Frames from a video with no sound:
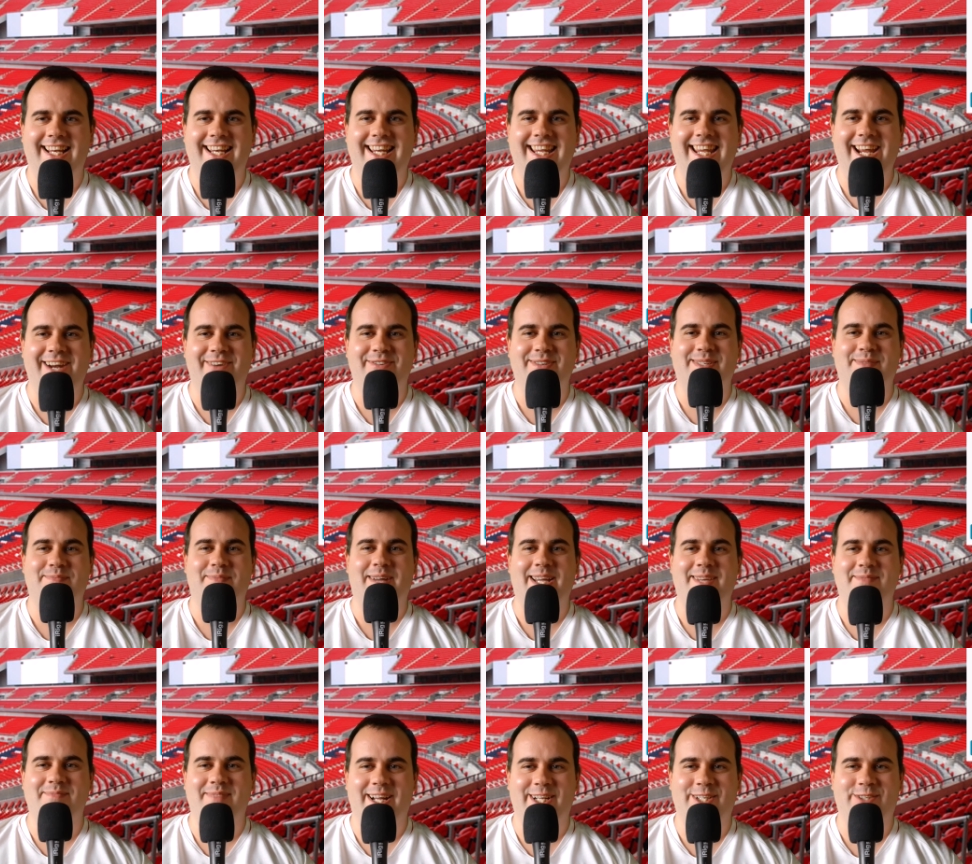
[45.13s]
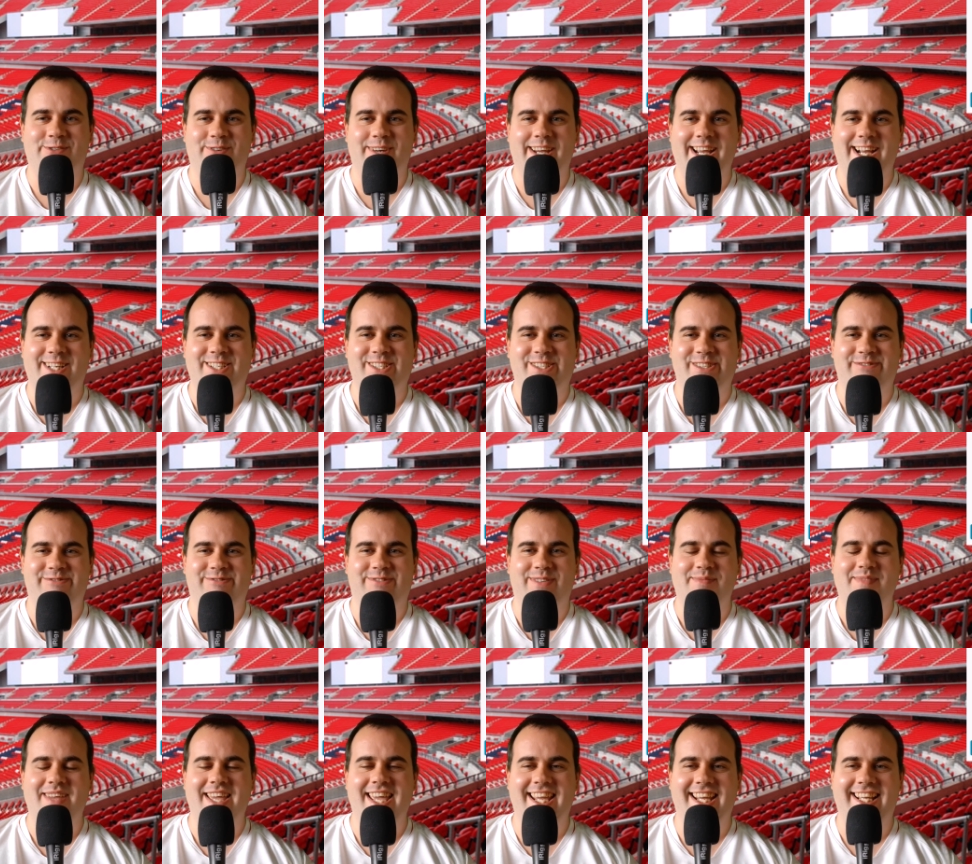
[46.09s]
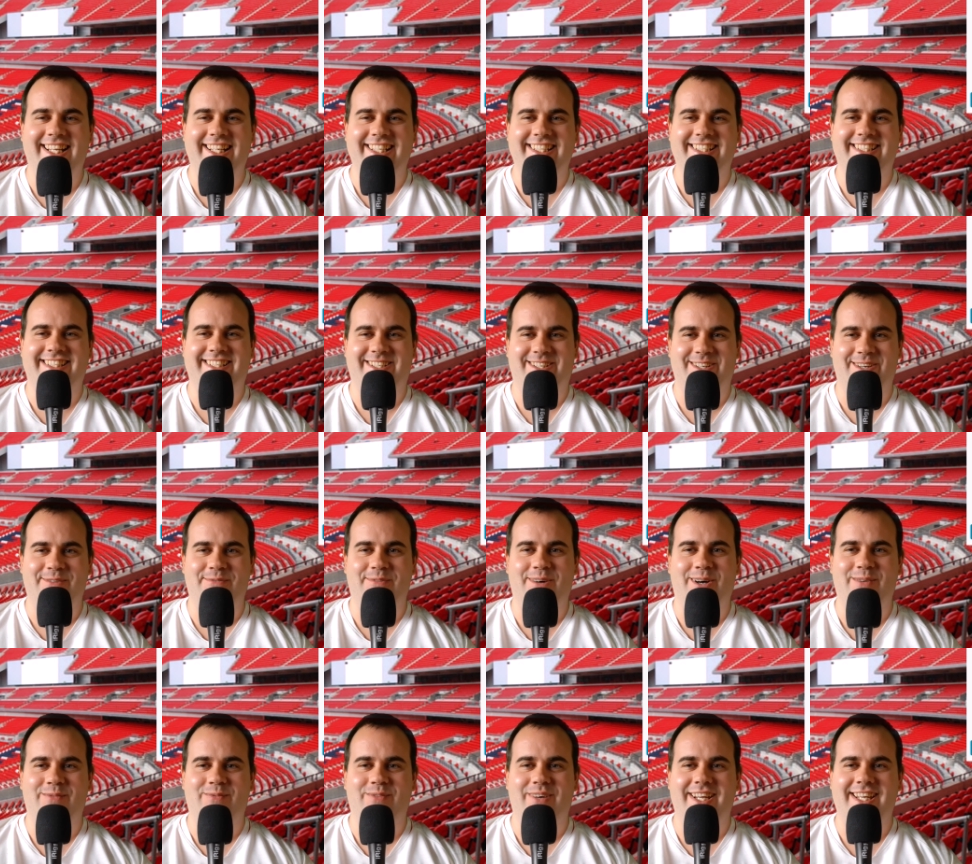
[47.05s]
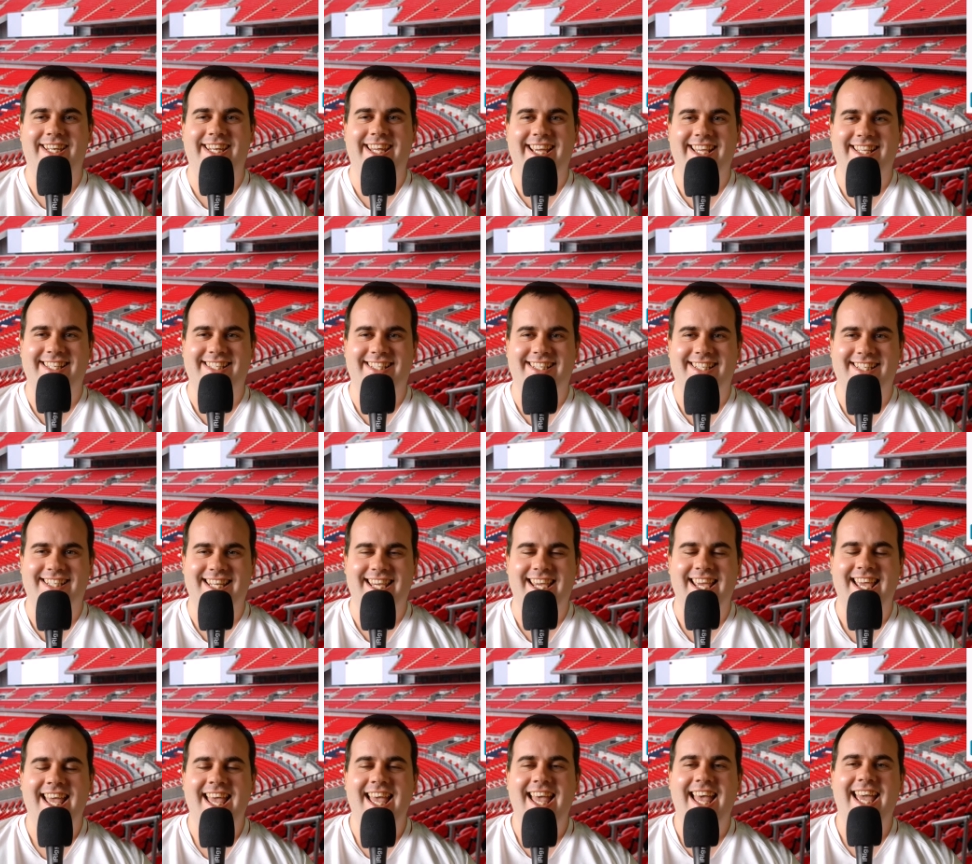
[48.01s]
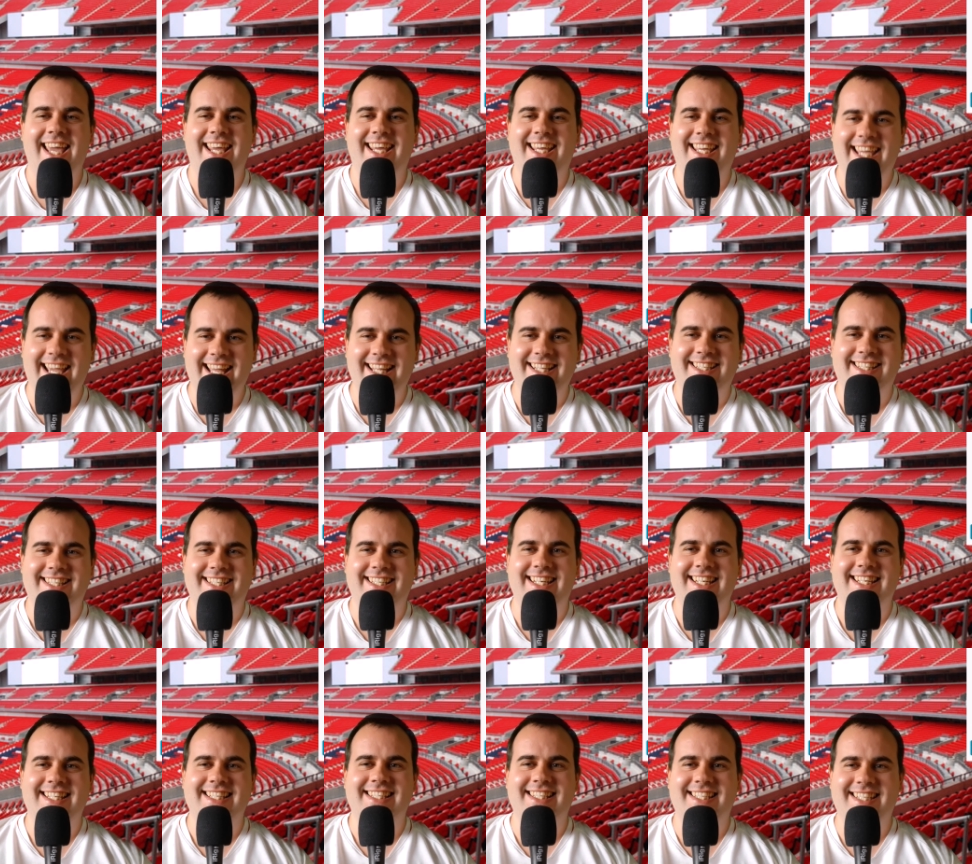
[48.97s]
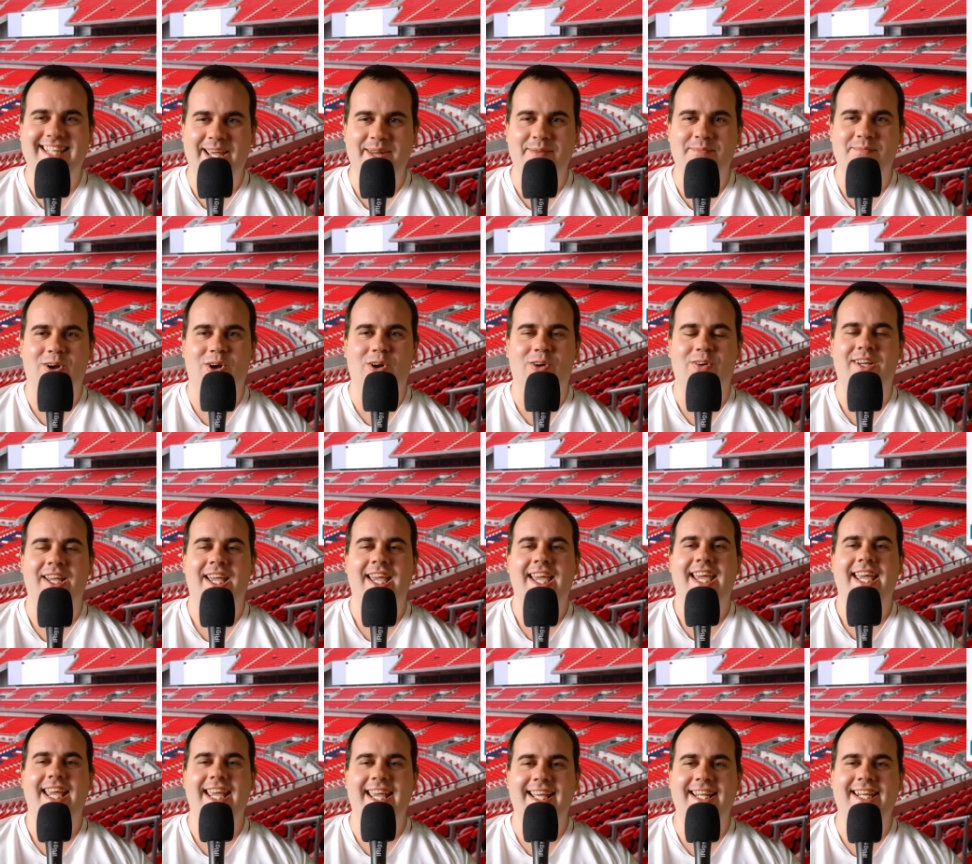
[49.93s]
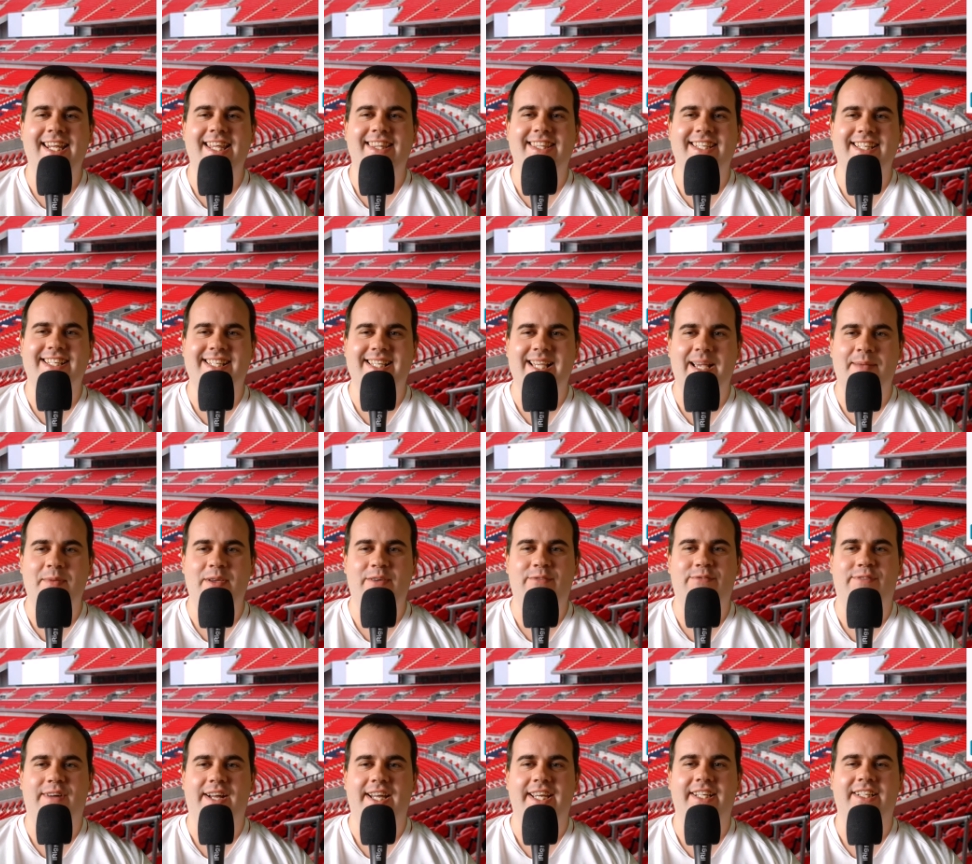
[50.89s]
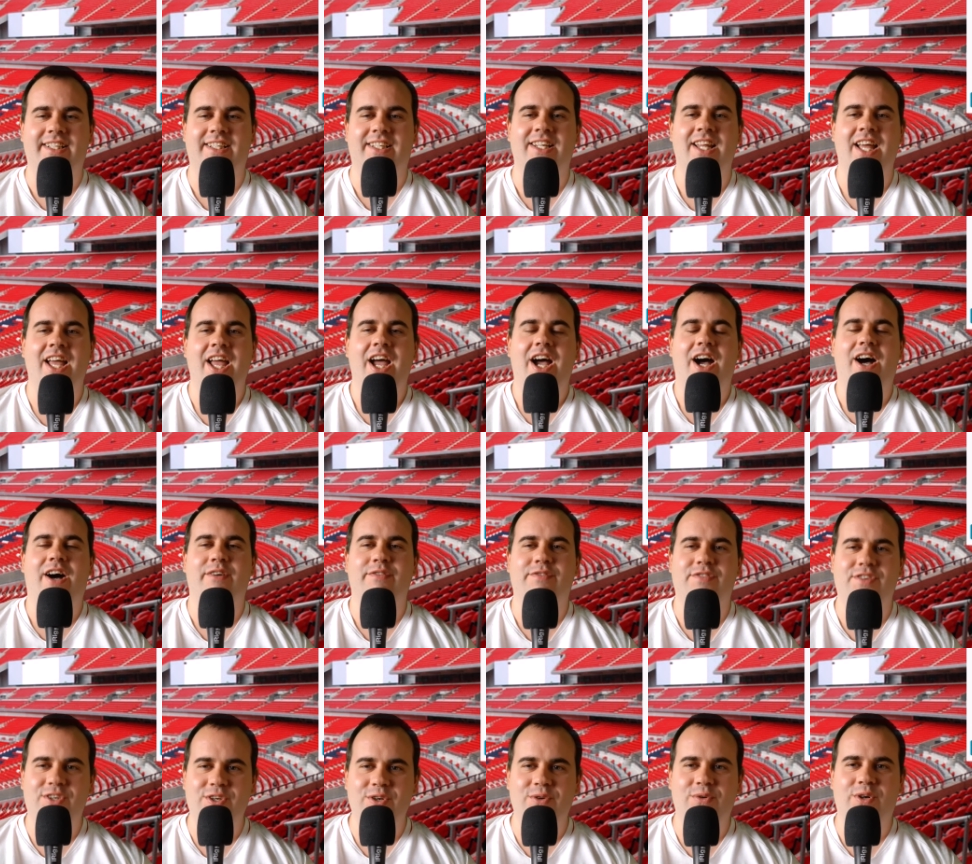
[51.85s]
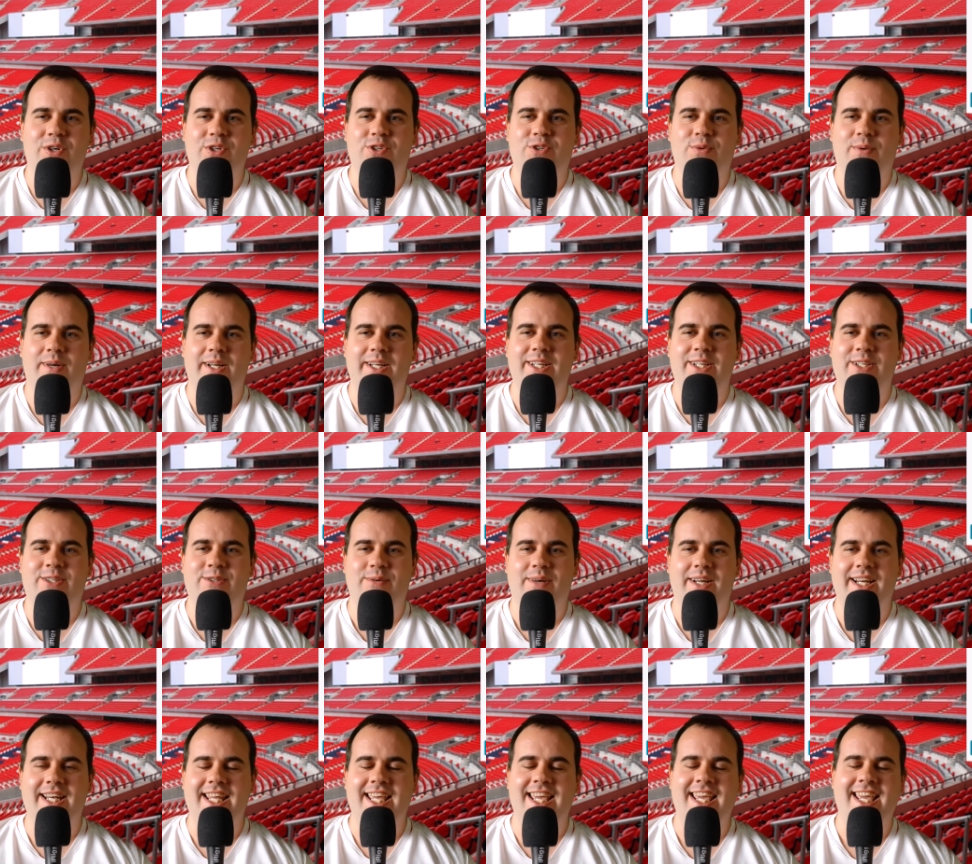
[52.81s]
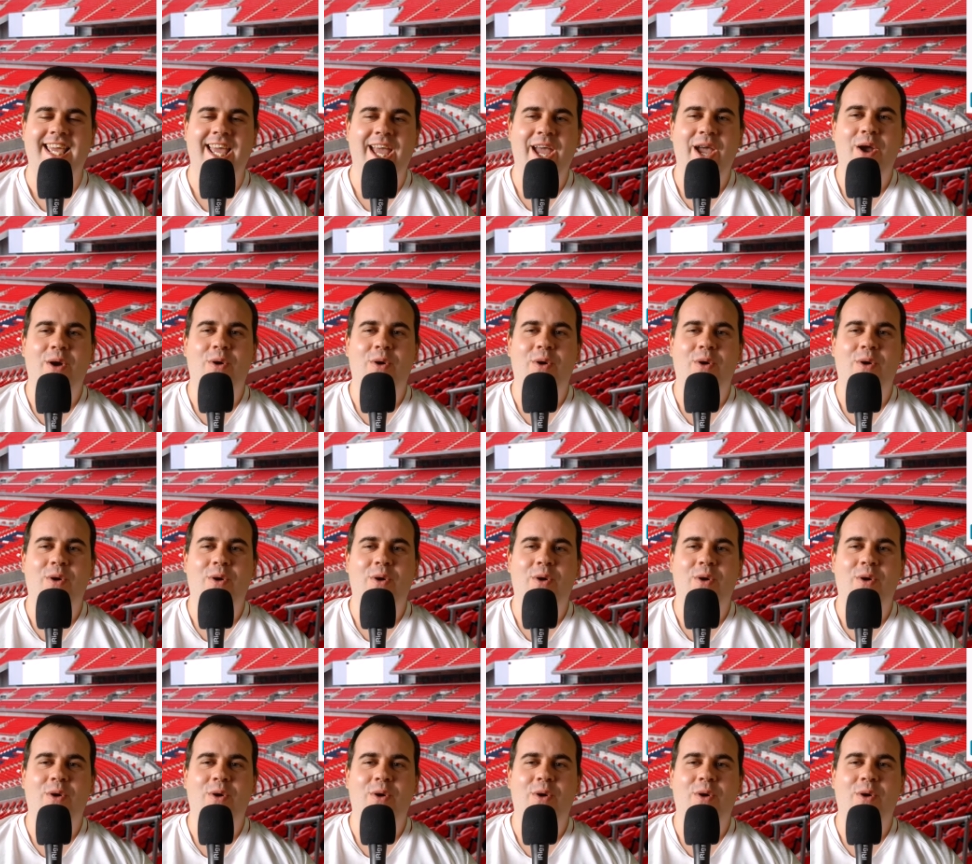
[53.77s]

and here is my match reaction from England's 2 1 win yesterday against Denmark in the semi final of Euro 2020.